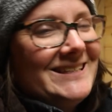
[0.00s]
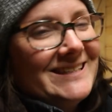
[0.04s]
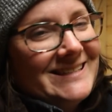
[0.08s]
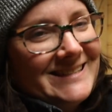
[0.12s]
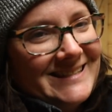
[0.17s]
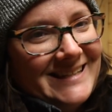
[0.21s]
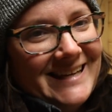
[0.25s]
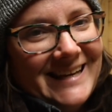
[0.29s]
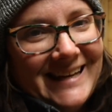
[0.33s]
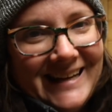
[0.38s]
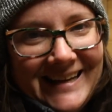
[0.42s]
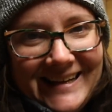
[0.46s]

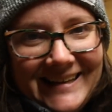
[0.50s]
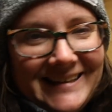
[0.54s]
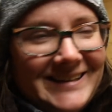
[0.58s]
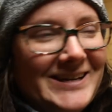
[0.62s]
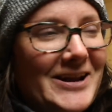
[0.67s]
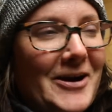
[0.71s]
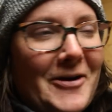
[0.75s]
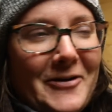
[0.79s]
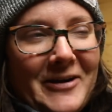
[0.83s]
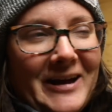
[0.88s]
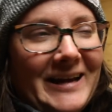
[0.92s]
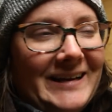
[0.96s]
just kidding.
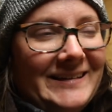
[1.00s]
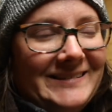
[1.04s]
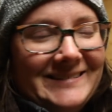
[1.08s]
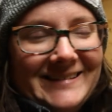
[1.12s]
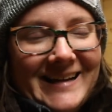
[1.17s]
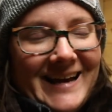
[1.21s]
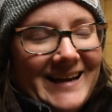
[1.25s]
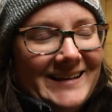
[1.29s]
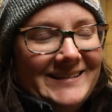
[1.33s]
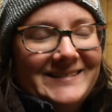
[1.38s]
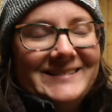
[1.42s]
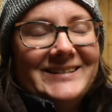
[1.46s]
No, I,
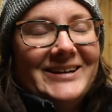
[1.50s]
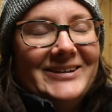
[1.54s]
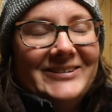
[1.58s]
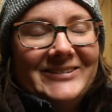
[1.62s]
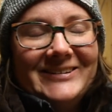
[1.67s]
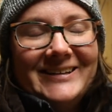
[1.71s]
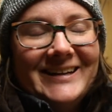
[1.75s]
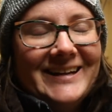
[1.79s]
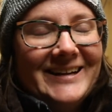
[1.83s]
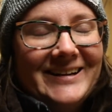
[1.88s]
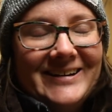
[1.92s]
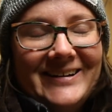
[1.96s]
I
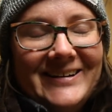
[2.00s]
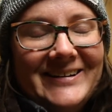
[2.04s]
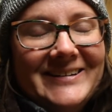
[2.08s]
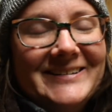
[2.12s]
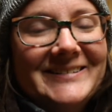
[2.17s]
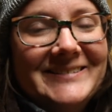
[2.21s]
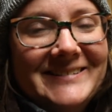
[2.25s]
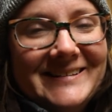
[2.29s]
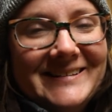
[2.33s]
don't at all.